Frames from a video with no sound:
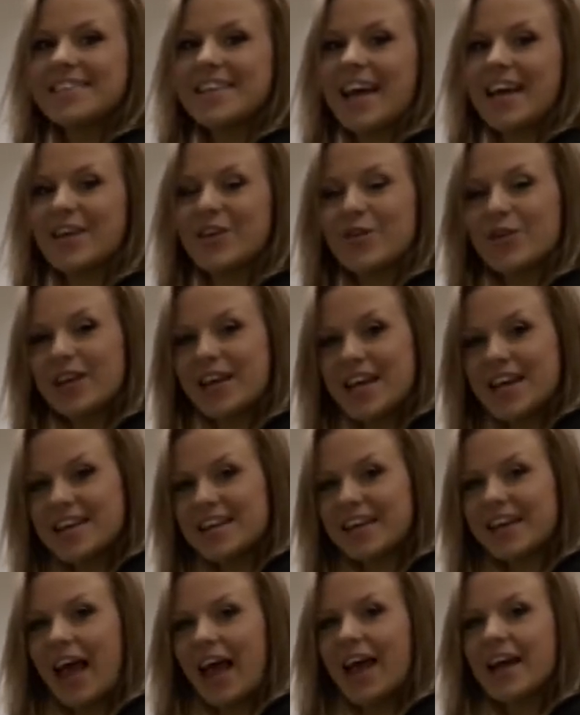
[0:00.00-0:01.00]
Take your
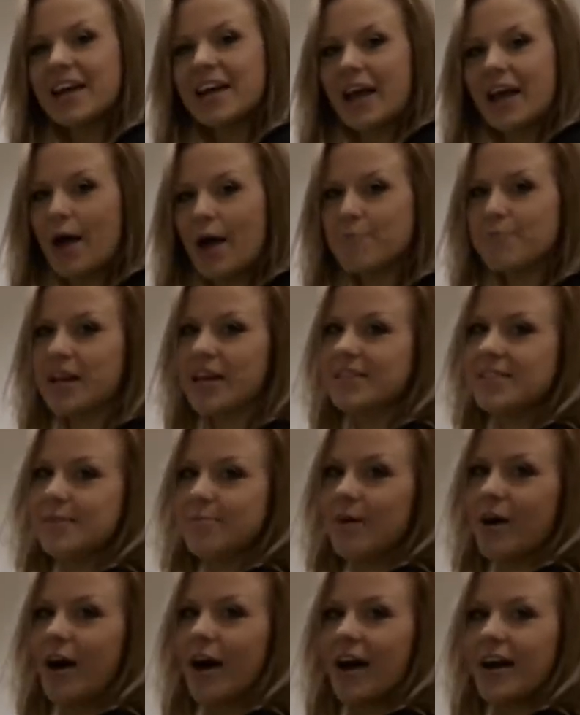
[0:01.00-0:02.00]
leading leg and
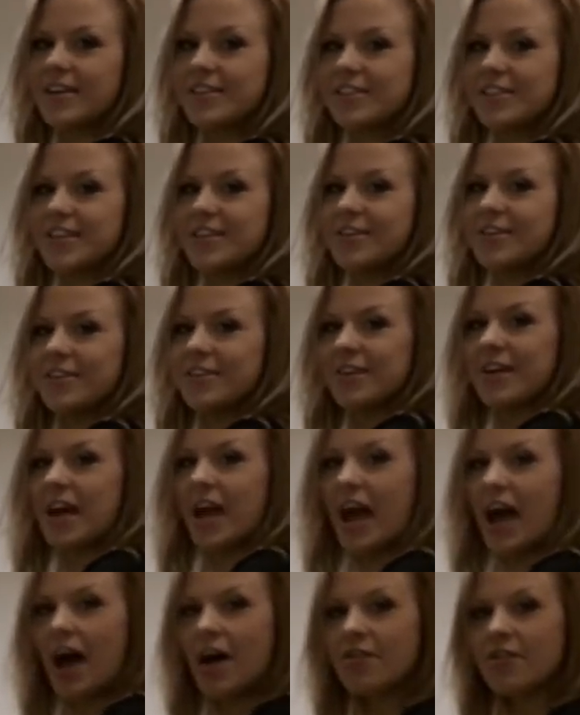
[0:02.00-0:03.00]
place it behind you,
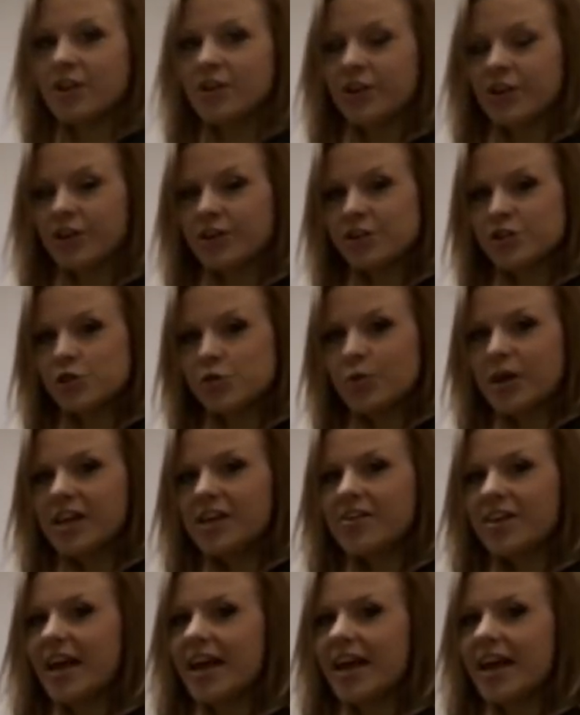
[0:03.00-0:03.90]
and then you're going to swing